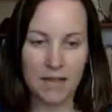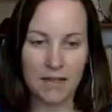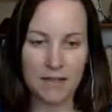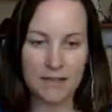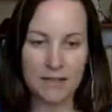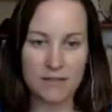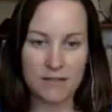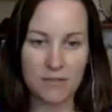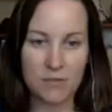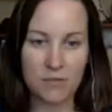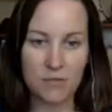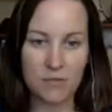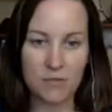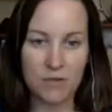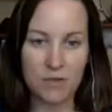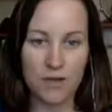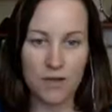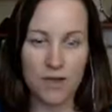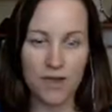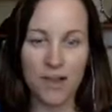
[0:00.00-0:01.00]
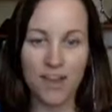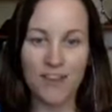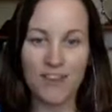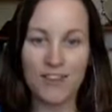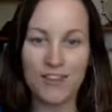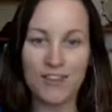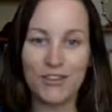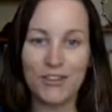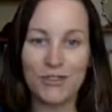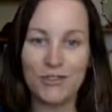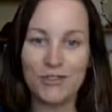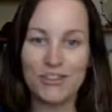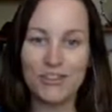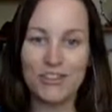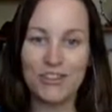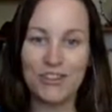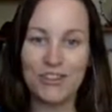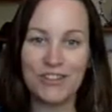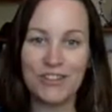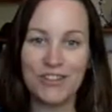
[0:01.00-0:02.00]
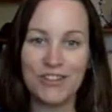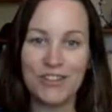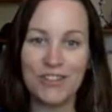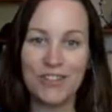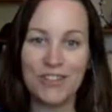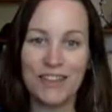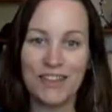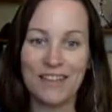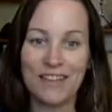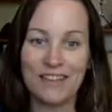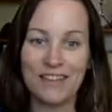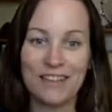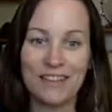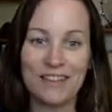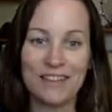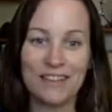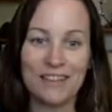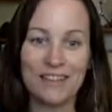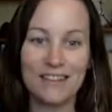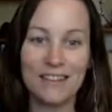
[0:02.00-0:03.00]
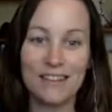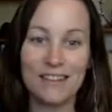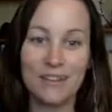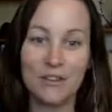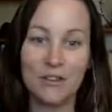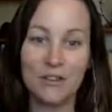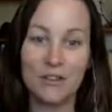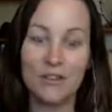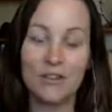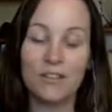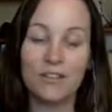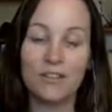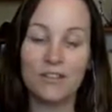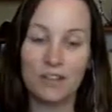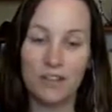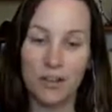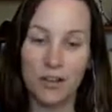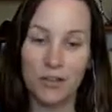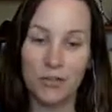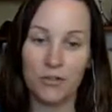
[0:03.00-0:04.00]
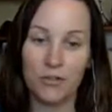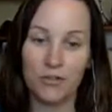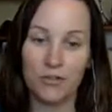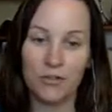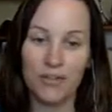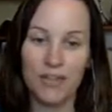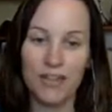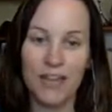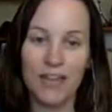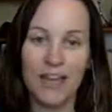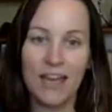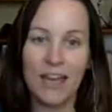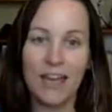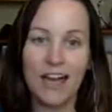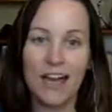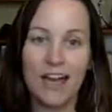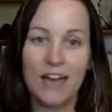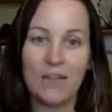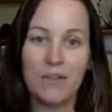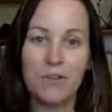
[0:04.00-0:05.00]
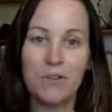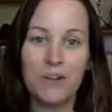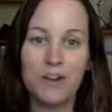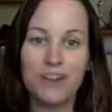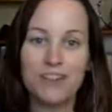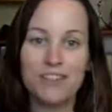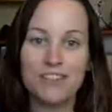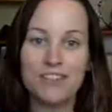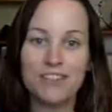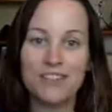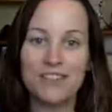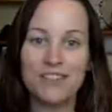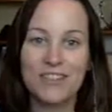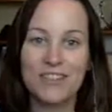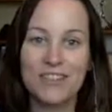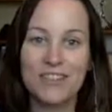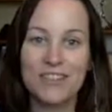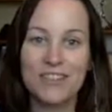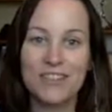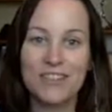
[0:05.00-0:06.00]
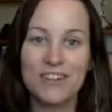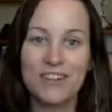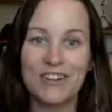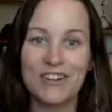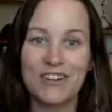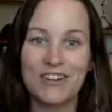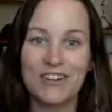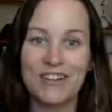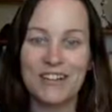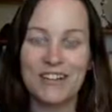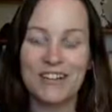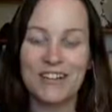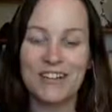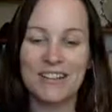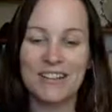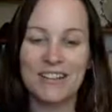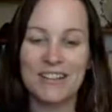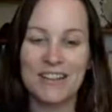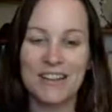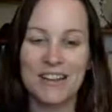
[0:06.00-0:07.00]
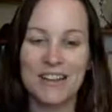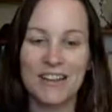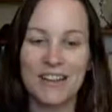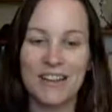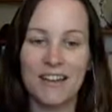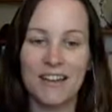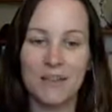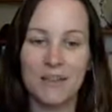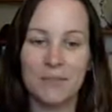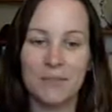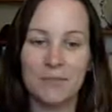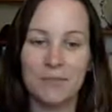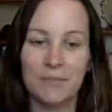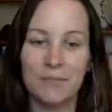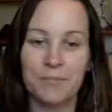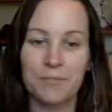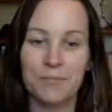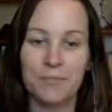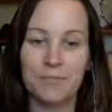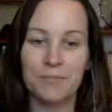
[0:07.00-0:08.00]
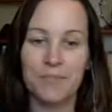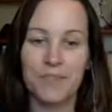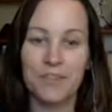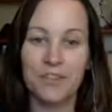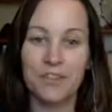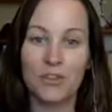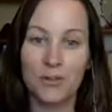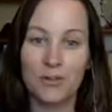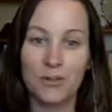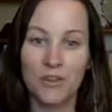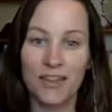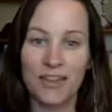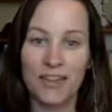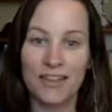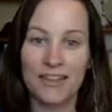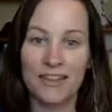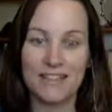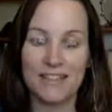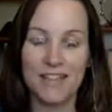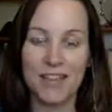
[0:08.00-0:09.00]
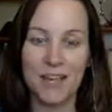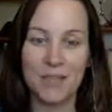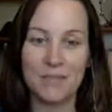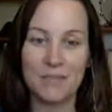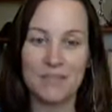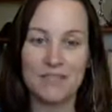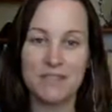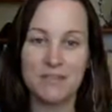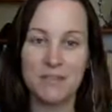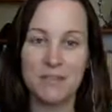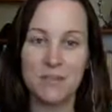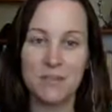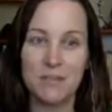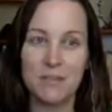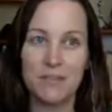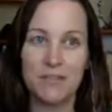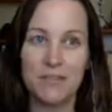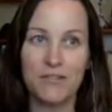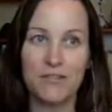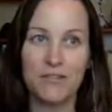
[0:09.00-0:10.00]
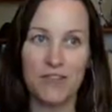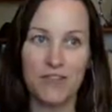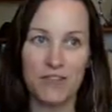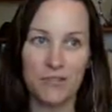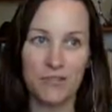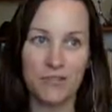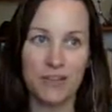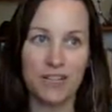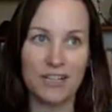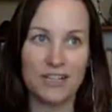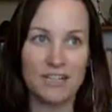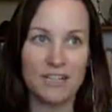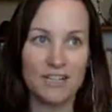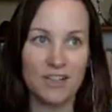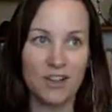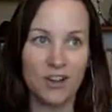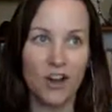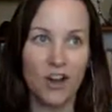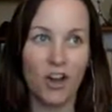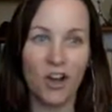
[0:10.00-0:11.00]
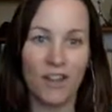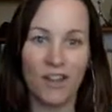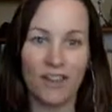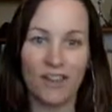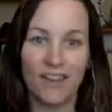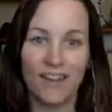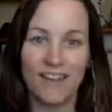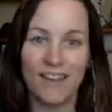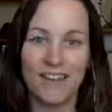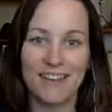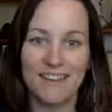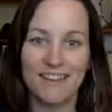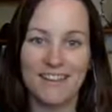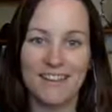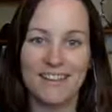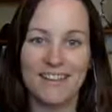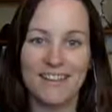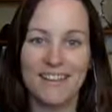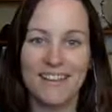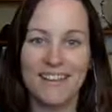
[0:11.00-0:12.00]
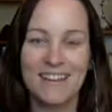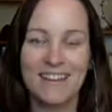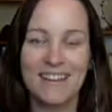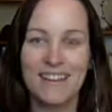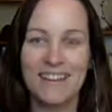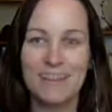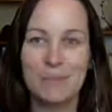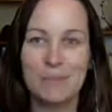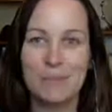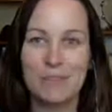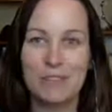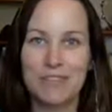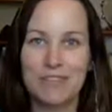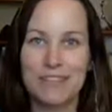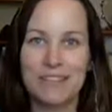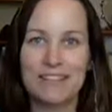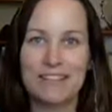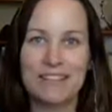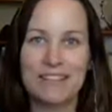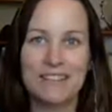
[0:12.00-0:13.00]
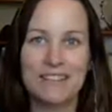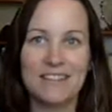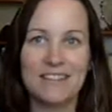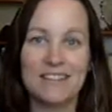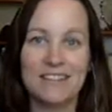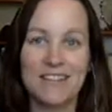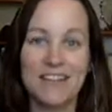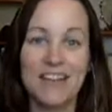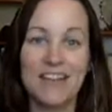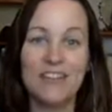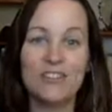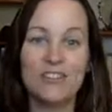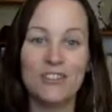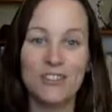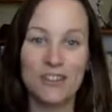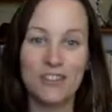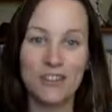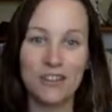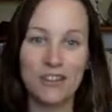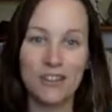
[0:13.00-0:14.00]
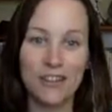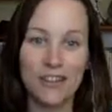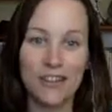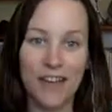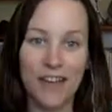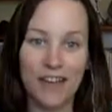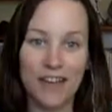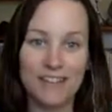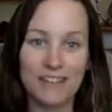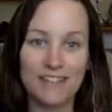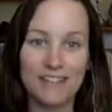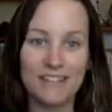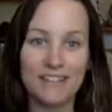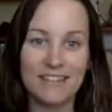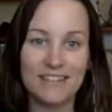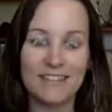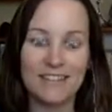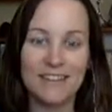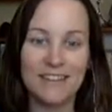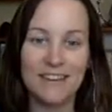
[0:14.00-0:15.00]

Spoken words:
So a huge shout out of thanks to Kira Sloan. I watched the video on Yoga Anytime. This is one of my favorite online places to catch a yoga class.